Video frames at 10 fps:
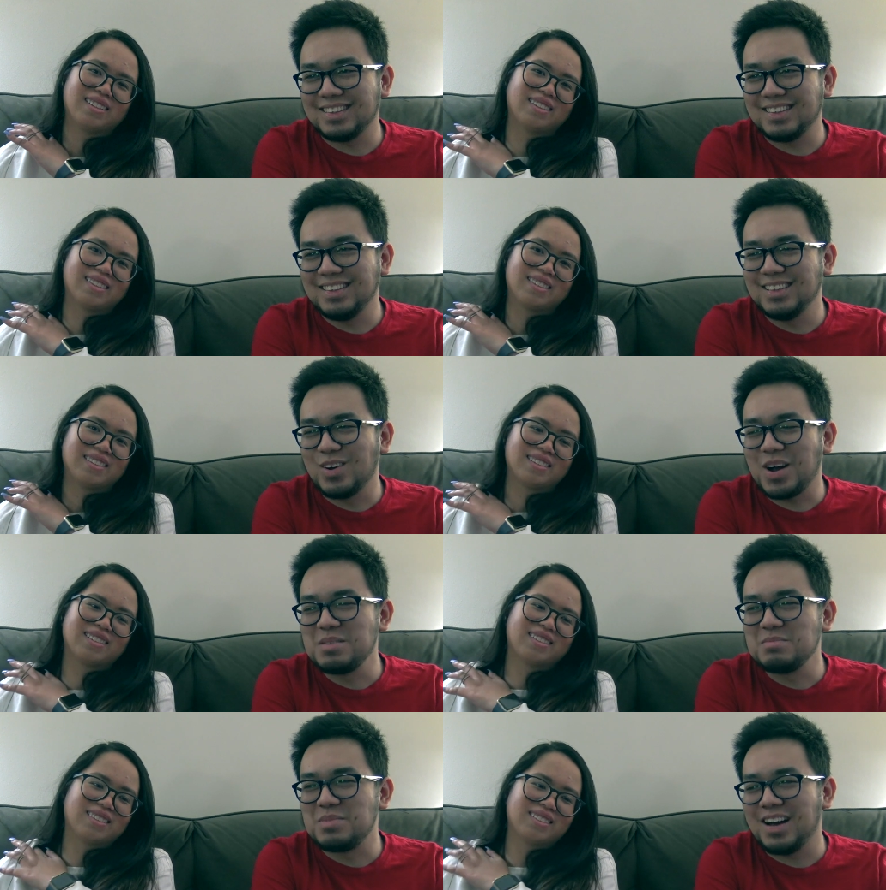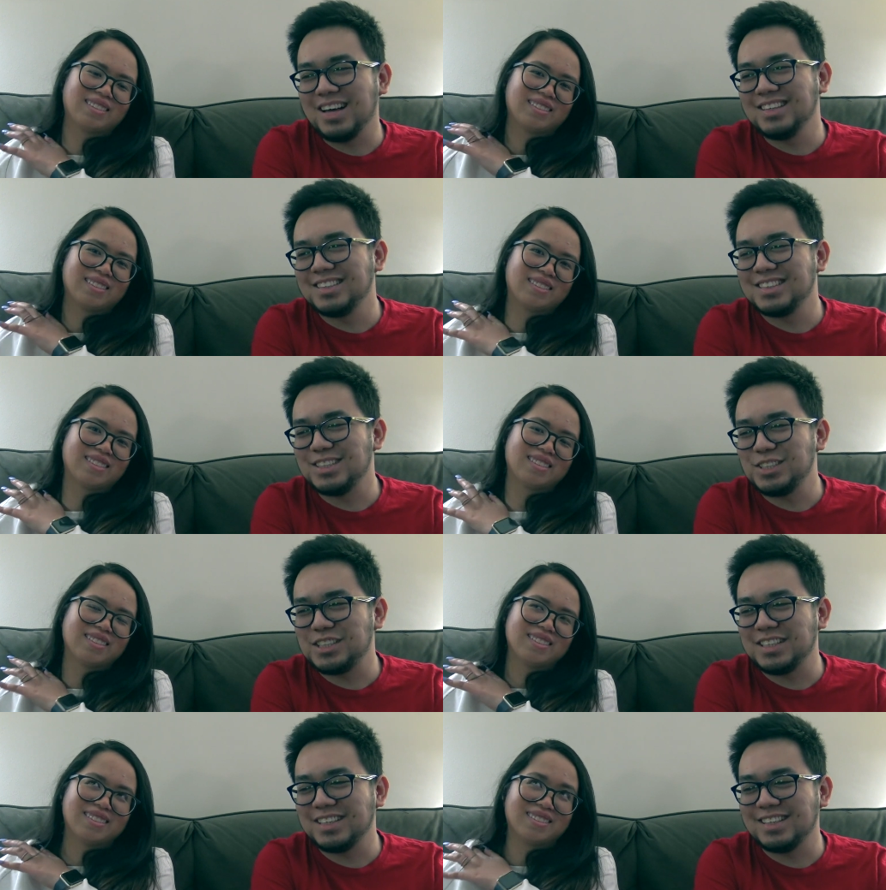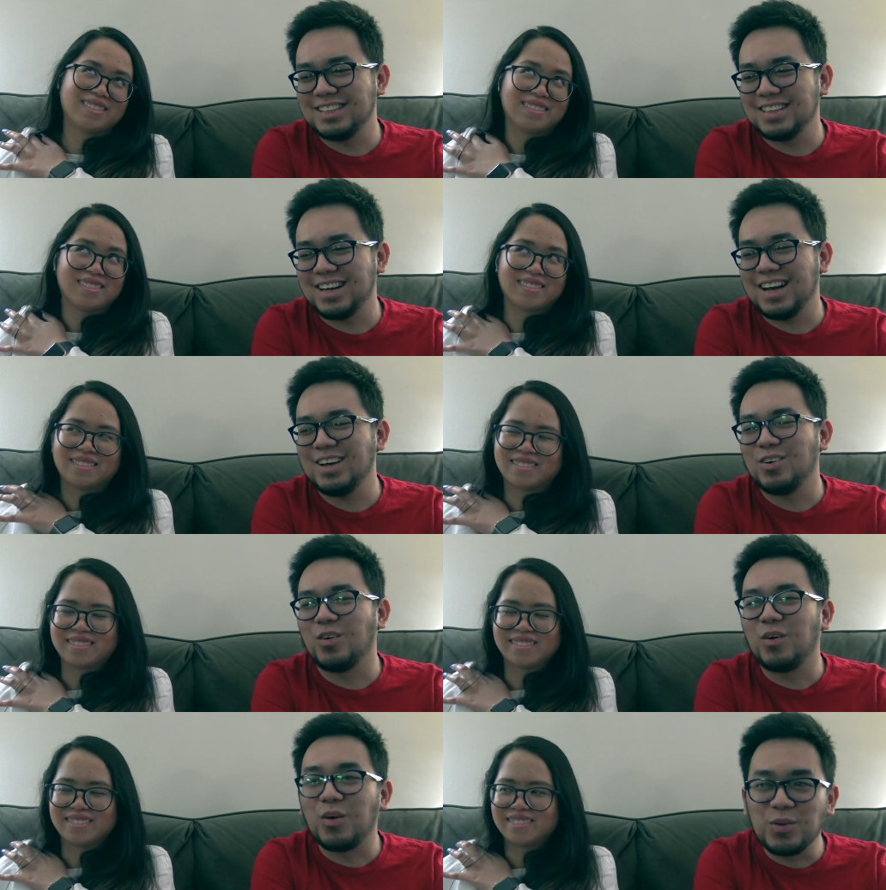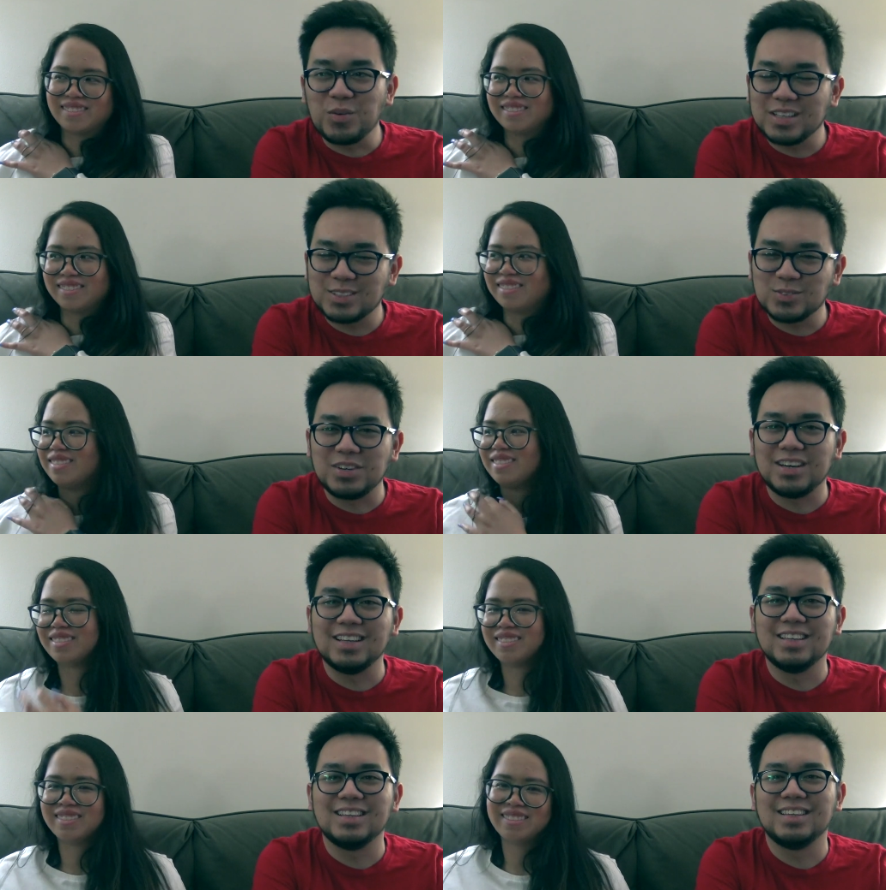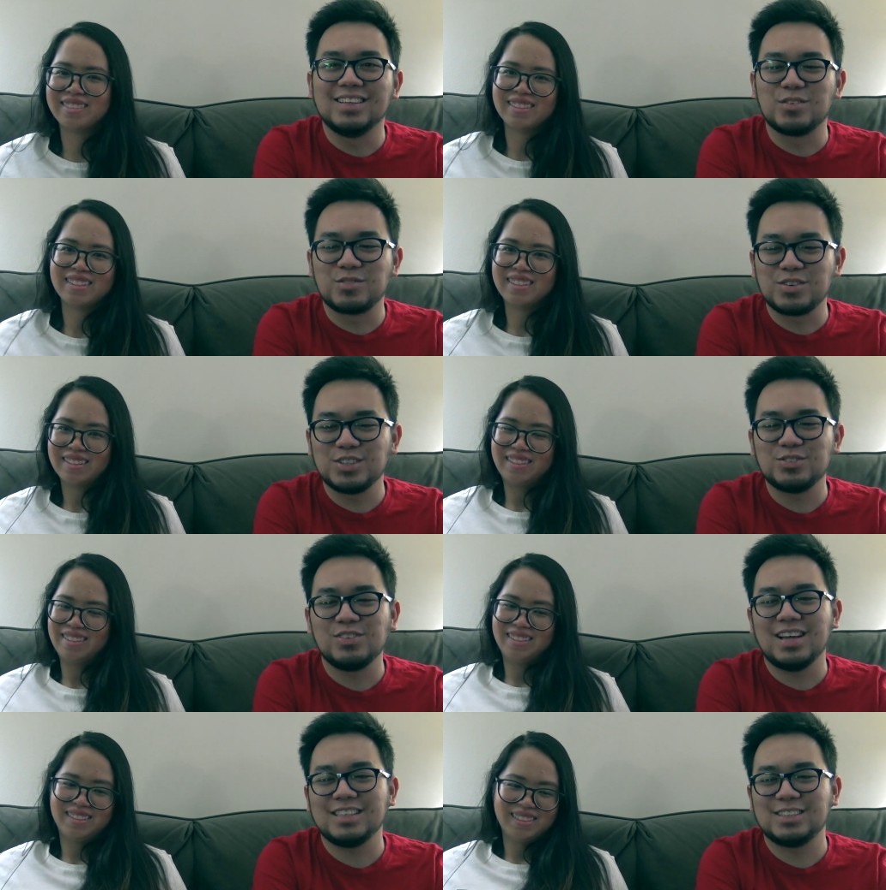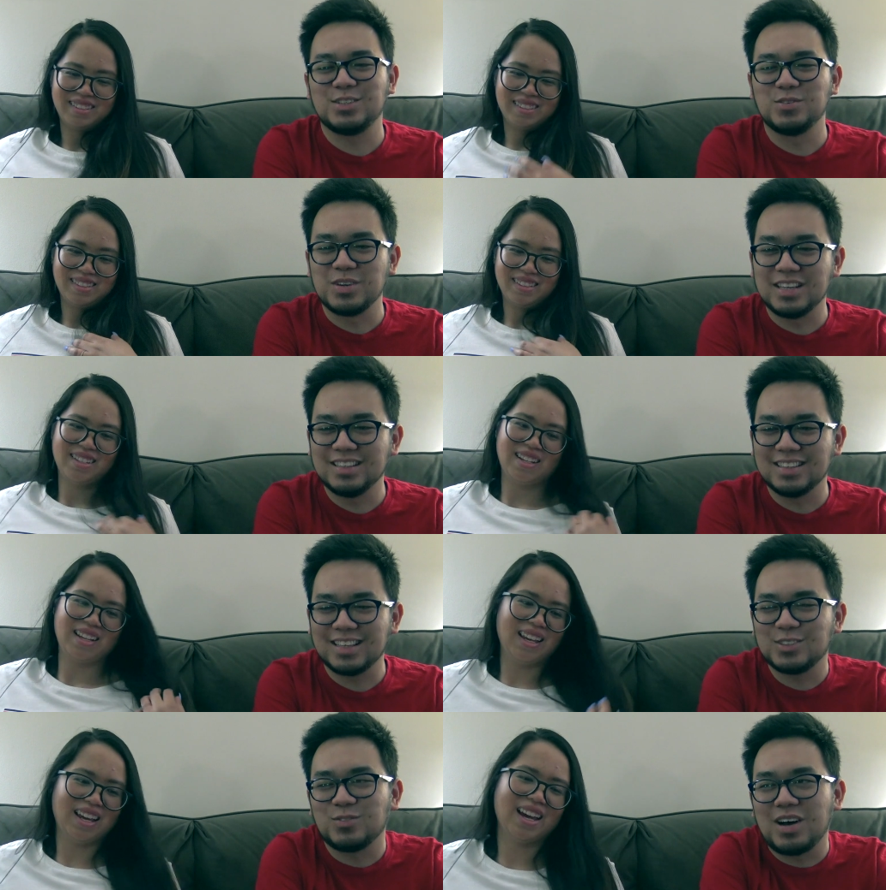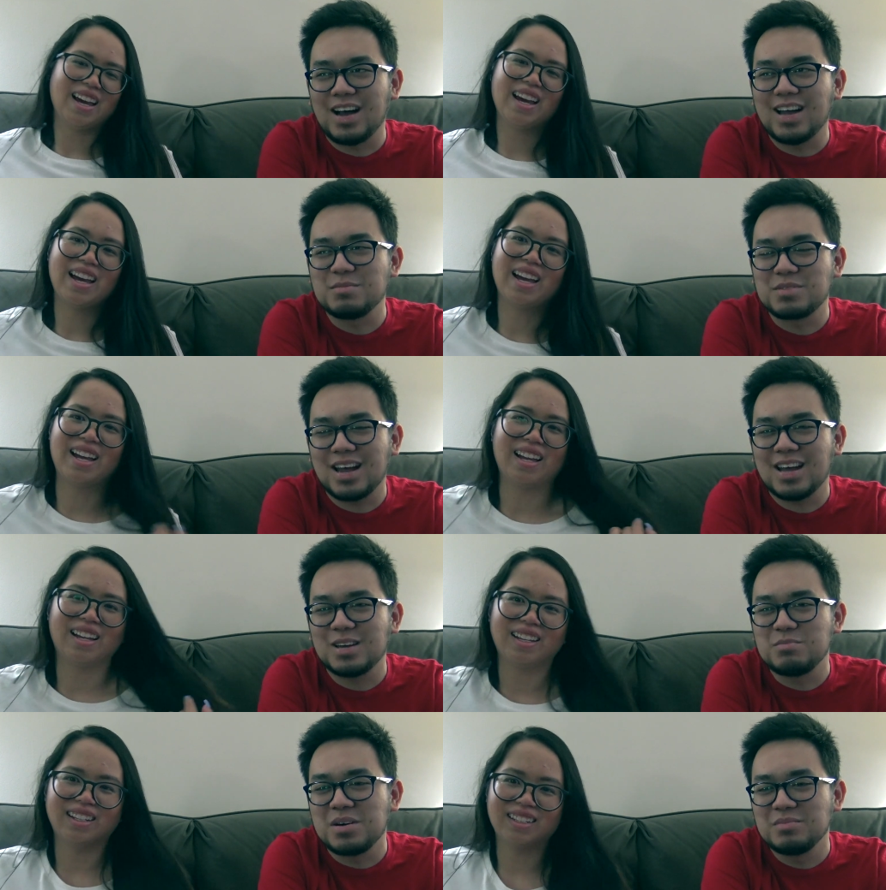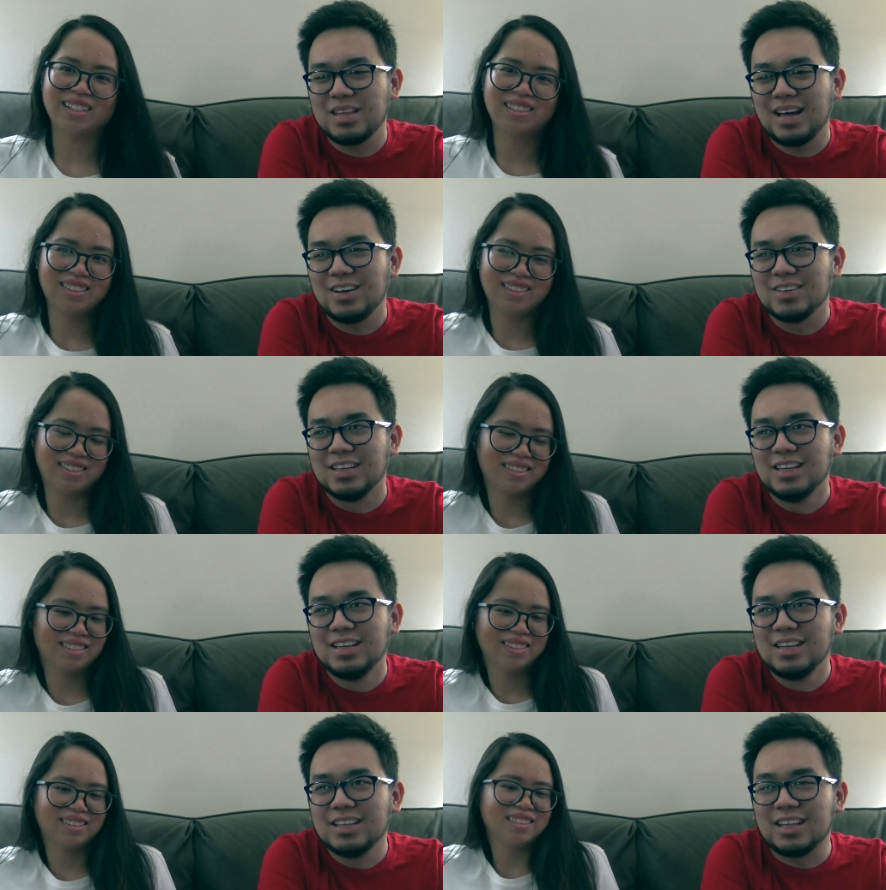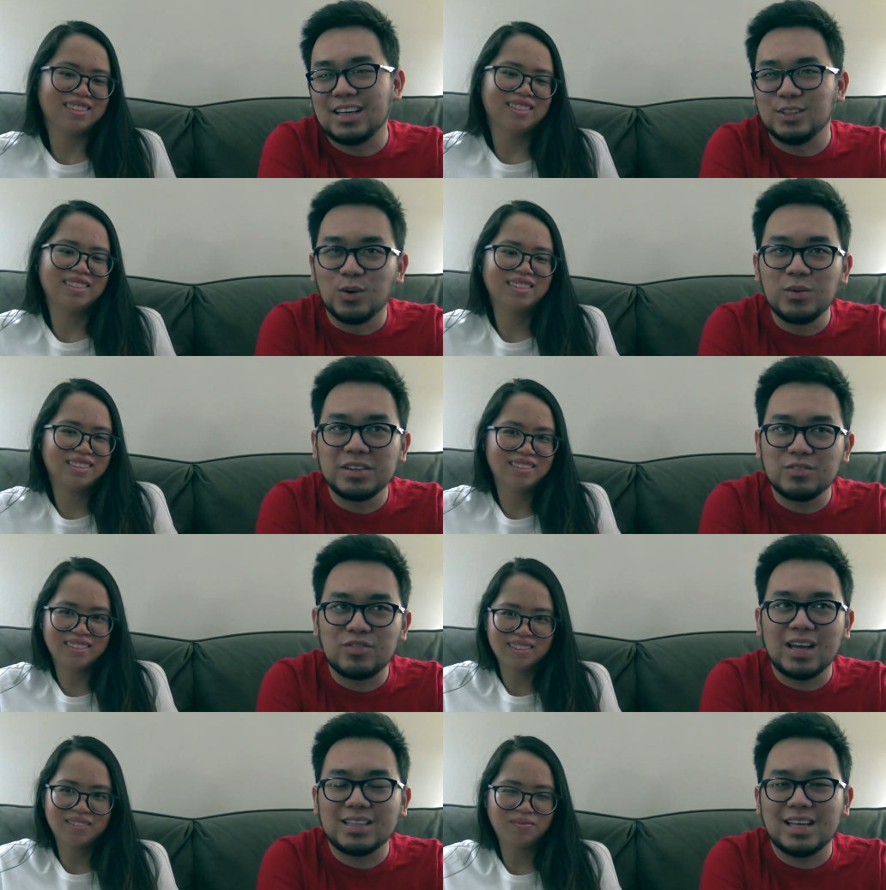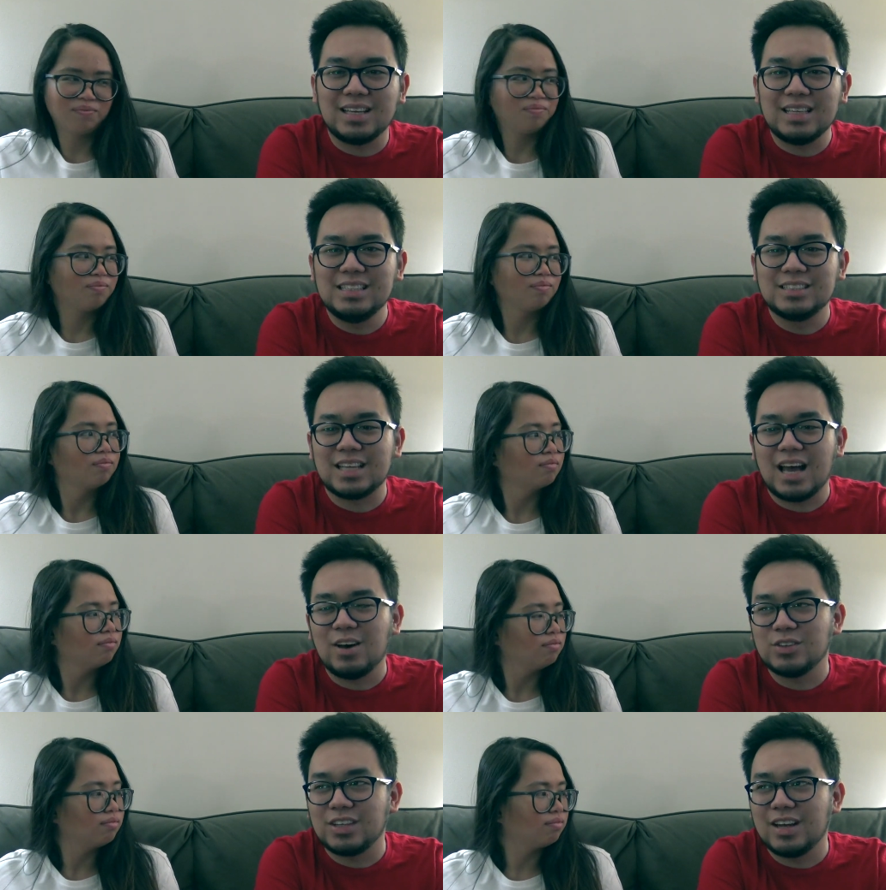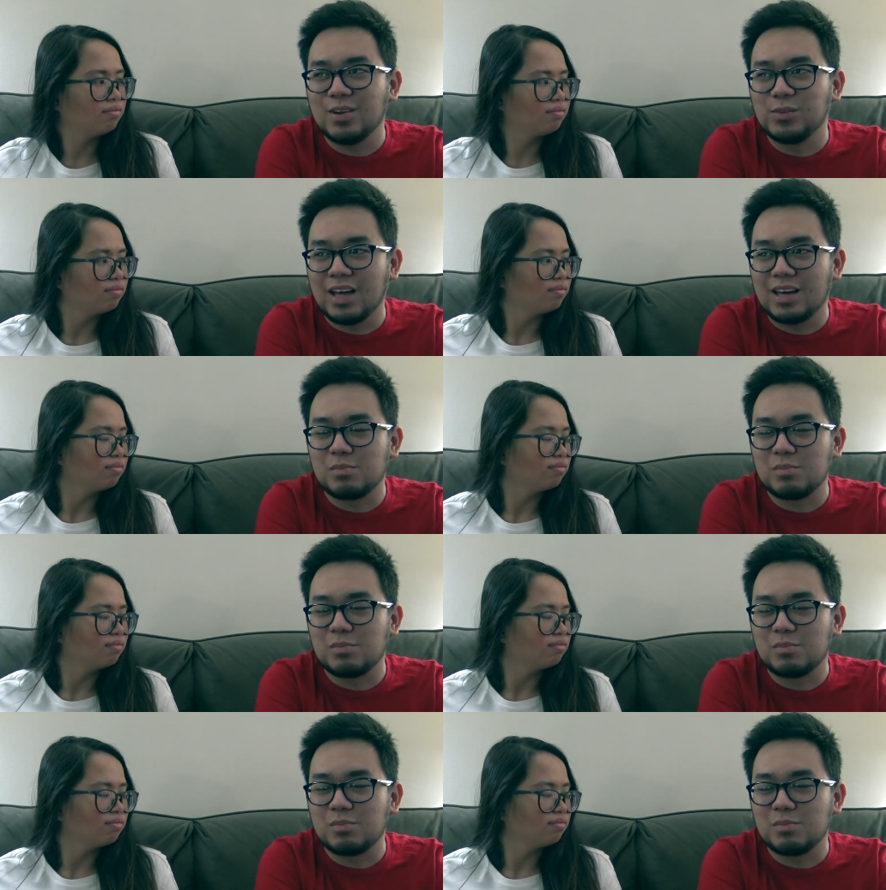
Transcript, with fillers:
Speaker 1: you know, I'm biased as shit. I always want Reverse Flash to win. That's yeah. why I'm kind of bummed out. Like knowing the fact that he's out there without a